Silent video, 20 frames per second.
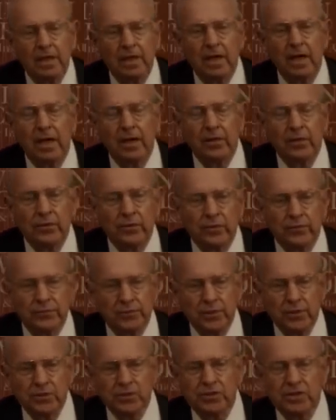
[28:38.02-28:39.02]
Uh, the
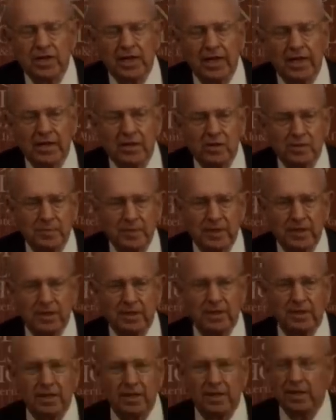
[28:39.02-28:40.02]
first
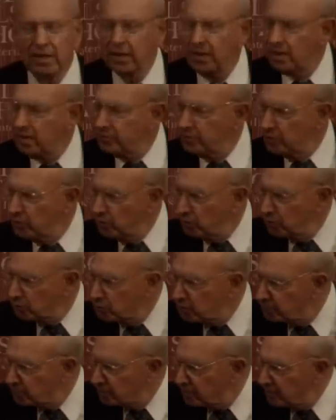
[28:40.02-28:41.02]
element of a
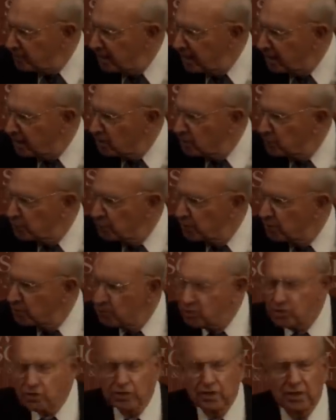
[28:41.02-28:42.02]
new diplomatic
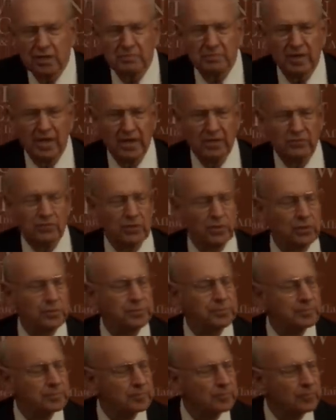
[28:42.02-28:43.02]
approach, in my
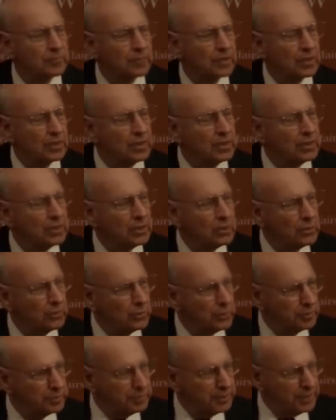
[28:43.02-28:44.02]
view,
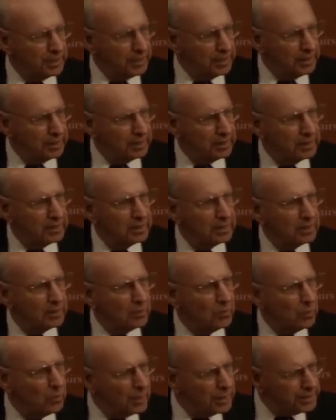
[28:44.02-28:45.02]
would be
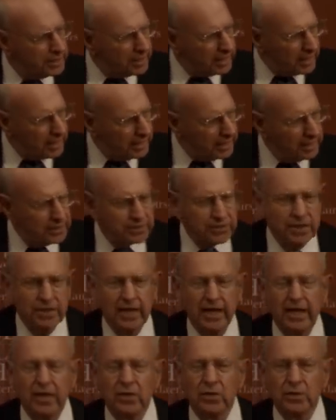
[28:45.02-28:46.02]
one that I
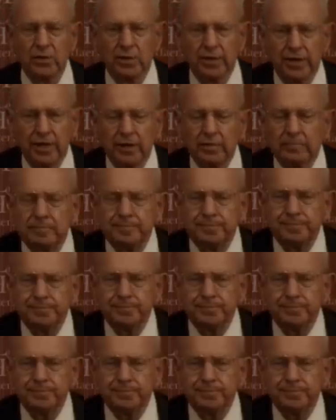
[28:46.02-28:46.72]
hinted at earlier,